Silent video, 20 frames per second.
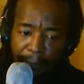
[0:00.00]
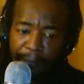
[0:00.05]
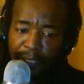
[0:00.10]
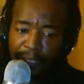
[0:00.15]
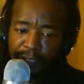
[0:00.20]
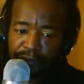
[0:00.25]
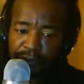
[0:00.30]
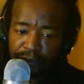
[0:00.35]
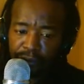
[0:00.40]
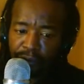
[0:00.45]

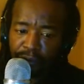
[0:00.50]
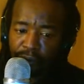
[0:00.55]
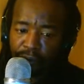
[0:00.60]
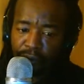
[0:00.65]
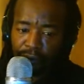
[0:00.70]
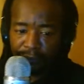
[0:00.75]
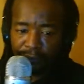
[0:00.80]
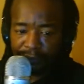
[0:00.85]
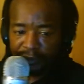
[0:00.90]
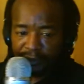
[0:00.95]
mastered the art
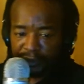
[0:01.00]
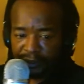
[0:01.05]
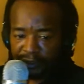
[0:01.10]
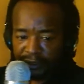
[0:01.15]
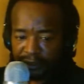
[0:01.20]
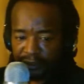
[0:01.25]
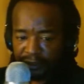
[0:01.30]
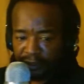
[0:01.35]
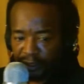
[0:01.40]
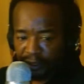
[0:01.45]
of
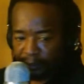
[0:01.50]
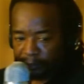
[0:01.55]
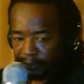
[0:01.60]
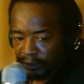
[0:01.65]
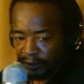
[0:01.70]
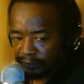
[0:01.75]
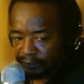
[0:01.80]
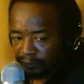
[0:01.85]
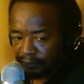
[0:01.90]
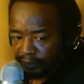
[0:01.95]
existing
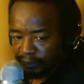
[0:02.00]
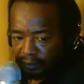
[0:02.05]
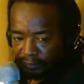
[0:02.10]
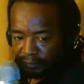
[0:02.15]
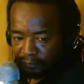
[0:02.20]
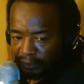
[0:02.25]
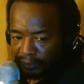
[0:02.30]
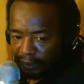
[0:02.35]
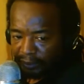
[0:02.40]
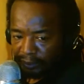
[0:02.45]
peacefully,
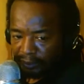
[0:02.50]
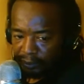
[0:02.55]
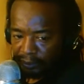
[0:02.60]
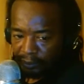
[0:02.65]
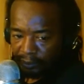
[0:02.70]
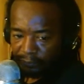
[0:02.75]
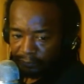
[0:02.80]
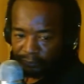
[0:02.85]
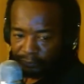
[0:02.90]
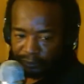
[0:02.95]
finding
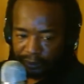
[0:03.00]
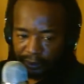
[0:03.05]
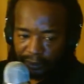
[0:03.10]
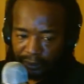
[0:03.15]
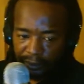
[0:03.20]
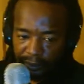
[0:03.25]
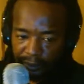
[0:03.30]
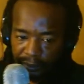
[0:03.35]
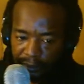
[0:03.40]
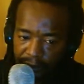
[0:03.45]
comfort in
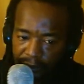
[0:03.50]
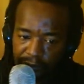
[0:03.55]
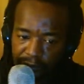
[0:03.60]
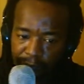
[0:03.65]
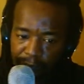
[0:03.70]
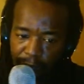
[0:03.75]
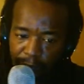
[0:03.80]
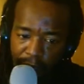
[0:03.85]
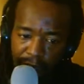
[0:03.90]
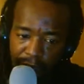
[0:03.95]
the
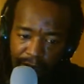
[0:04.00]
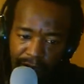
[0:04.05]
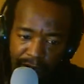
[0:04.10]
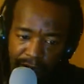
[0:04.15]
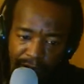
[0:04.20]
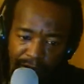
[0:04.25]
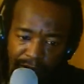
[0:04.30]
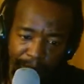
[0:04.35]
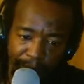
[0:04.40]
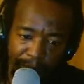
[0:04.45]
smallest,
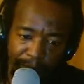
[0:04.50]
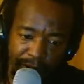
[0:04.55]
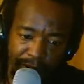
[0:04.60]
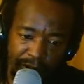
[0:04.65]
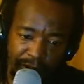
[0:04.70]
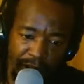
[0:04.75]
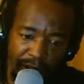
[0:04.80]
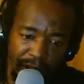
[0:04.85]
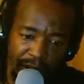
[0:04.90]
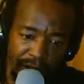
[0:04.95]
simplest
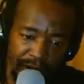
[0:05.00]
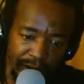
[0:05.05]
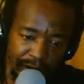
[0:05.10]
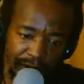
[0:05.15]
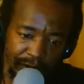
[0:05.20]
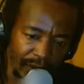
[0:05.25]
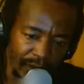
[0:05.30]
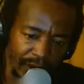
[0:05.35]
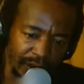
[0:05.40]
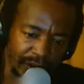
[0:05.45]
things.
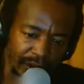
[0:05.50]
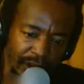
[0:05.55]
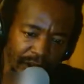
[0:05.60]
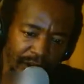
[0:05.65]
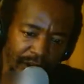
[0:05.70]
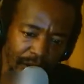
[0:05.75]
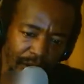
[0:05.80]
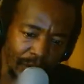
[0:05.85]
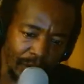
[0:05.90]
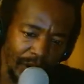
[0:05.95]
It's like
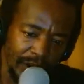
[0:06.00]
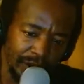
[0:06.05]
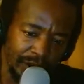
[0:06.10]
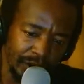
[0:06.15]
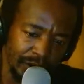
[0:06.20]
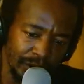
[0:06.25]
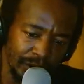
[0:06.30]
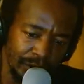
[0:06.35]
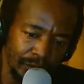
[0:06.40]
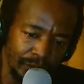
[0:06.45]
they're watching
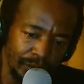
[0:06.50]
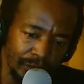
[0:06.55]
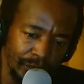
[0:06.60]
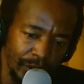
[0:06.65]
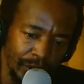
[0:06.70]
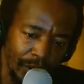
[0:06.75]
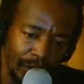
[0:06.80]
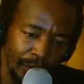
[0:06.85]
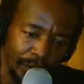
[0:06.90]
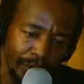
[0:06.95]
you
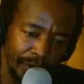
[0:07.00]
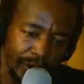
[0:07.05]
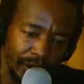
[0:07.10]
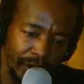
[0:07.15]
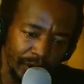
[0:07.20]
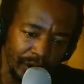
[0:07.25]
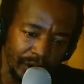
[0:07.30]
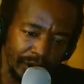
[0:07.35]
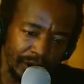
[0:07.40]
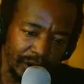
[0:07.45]
with the
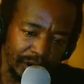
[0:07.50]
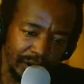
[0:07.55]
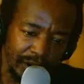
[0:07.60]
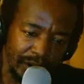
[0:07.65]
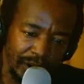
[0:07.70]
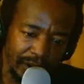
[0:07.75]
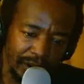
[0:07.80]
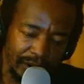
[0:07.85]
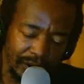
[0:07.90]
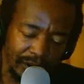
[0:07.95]
look that
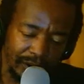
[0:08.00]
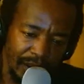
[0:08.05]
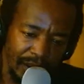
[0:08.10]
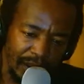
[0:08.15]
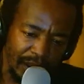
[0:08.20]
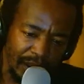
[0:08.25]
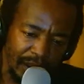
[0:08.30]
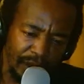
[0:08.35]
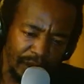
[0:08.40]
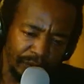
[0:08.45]
says,
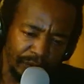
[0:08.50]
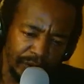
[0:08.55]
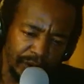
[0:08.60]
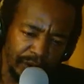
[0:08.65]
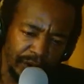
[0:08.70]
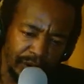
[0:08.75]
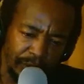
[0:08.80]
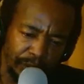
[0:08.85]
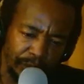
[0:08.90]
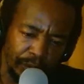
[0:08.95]
Life is
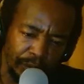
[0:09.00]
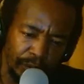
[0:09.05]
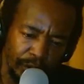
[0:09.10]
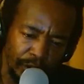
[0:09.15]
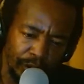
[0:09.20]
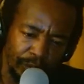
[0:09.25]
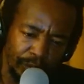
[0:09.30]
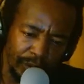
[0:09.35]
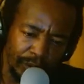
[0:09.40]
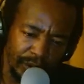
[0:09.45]
simple,
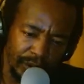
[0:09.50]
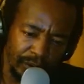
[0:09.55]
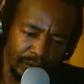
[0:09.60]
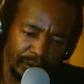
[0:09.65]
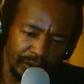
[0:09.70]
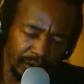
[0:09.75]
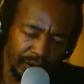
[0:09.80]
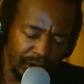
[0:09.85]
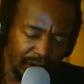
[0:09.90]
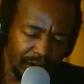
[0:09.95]
human.
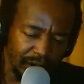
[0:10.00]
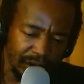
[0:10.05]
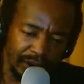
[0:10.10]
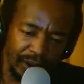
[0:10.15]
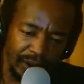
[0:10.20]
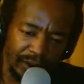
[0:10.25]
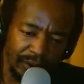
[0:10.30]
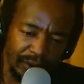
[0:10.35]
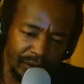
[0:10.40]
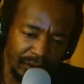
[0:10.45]
Just
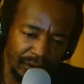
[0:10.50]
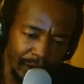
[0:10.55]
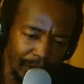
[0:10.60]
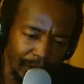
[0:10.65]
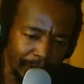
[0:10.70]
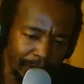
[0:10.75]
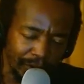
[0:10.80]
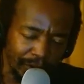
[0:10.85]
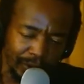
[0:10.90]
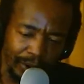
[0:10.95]
sit,
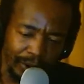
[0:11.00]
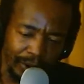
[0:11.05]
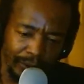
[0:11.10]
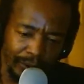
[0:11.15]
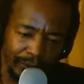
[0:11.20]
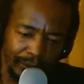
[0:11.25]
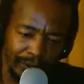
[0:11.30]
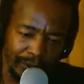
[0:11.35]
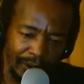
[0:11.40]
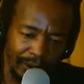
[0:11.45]

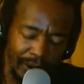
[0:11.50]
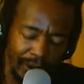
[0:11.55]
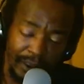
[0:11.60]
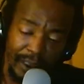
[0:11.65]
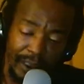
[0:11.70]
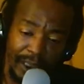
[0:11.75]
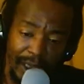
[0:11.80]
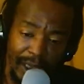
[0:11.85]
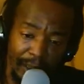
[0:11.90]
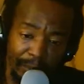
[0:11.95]
observe, and
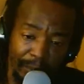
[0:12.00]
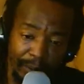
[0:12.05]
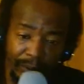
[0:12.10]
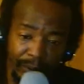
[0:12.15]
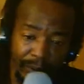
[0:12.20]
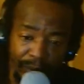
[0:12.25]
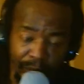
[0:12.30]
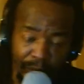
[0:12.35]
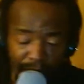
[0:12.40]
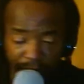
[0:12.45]
nap
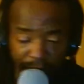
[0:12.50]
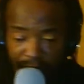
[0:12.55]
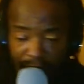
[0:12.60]
when